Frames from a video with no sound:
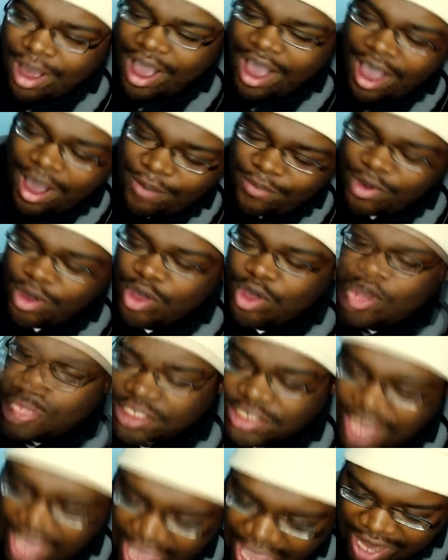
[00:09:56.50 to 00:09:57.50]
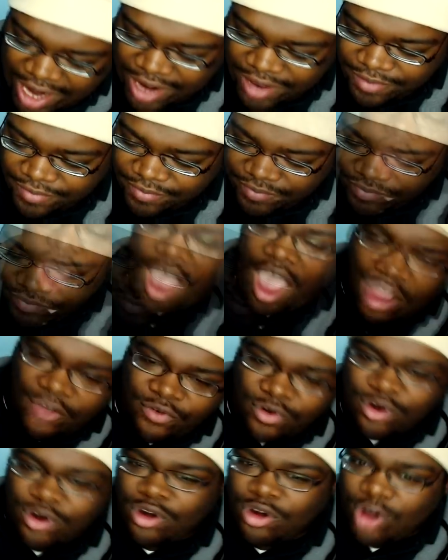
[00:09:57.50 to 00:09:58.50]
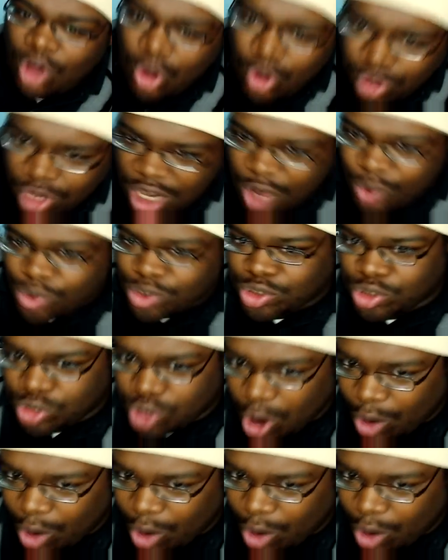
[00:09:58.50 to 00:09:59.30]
Mom said whoever Lola was